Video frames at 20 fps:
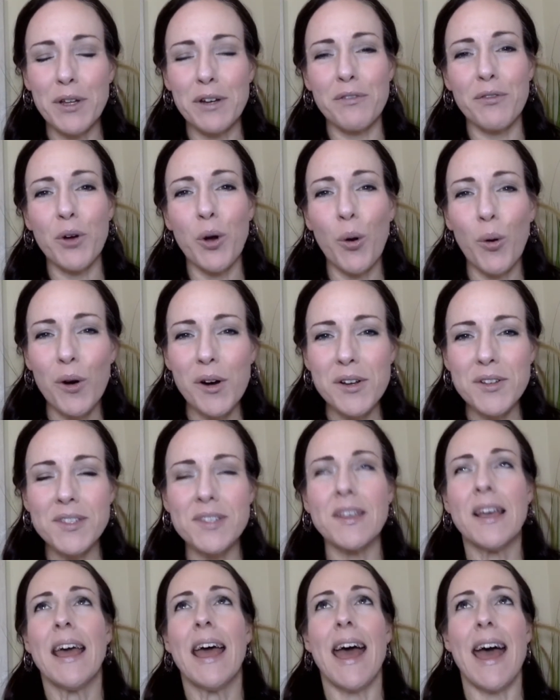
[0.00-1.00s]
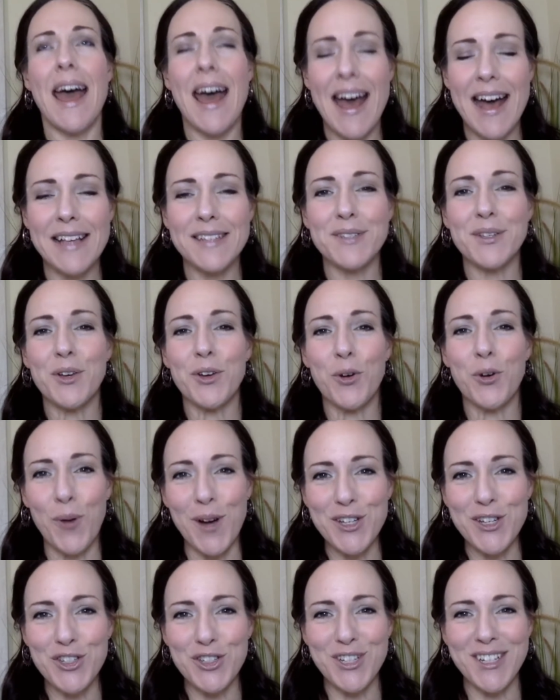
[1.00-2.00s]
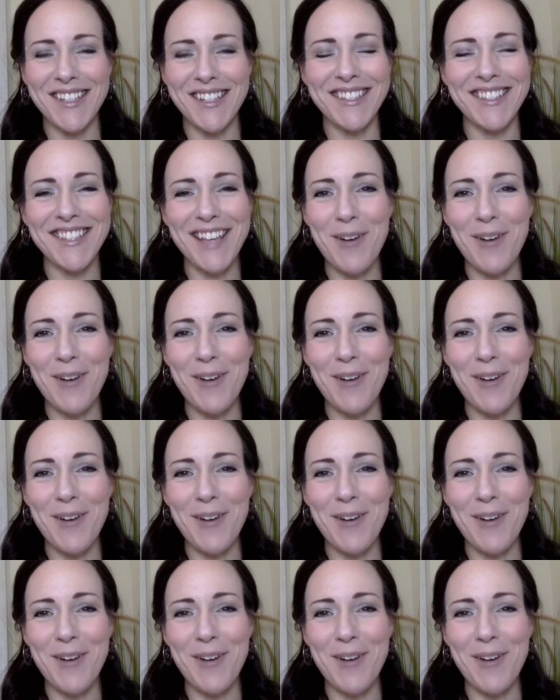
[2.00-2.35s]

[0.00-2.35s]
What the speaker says: and of course, ask questions.